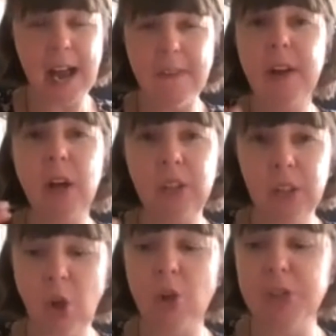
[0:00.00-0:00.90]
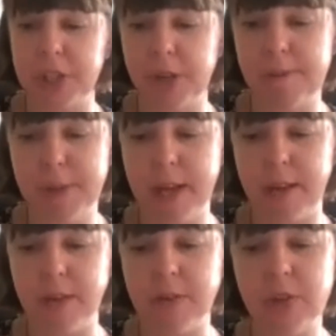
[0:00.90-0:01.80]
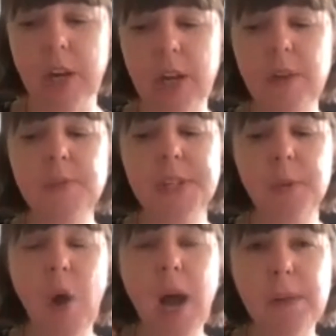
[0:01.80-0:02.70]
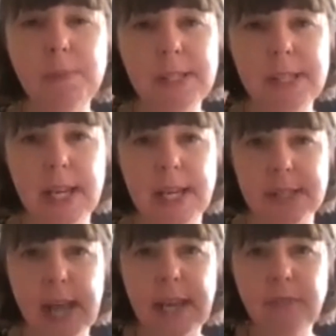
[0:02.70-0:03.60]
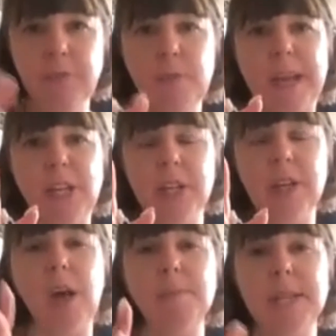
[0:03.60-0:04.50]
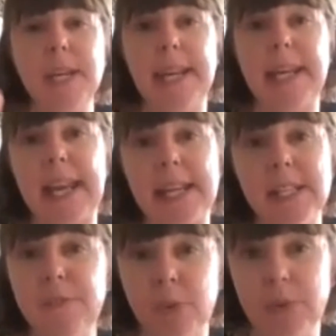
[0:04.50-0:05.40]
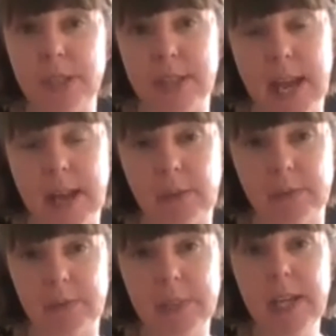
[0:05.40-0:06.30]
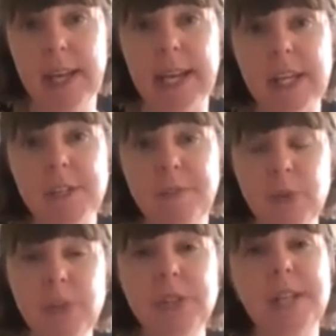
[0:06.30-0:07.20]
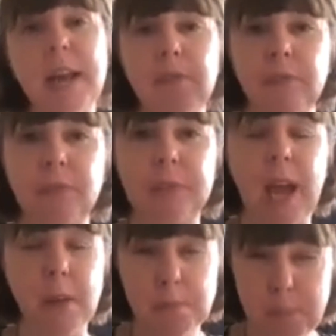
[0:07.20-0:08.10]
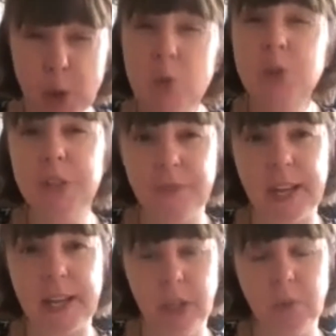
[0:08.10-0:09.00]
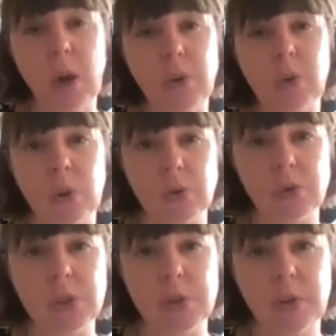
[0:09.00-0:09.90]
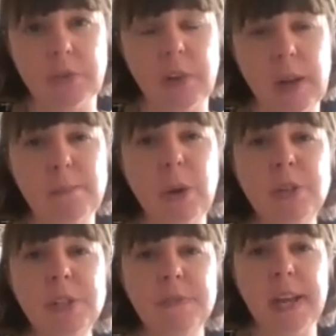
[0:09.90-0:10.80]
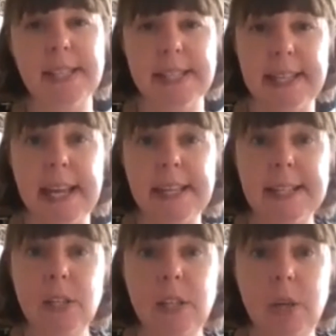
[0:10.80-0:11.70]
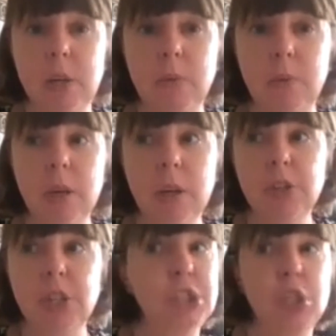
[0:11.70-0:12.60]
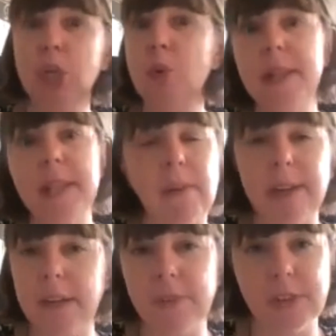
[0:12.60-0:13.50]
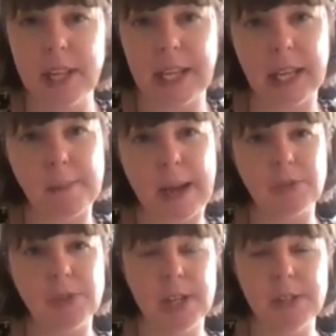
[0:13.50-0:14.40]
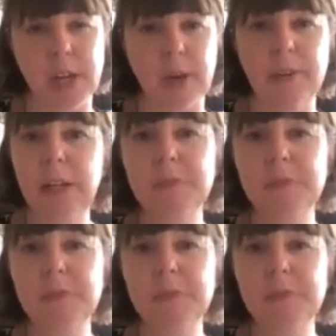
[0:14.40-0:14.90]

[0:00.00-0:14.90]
have a lot to compute. So what happens is that information comes in and it gets filtered down. It gets filtered down, and most of it you are not conscious of. Most of it is the things that you just do without even thinking about it. So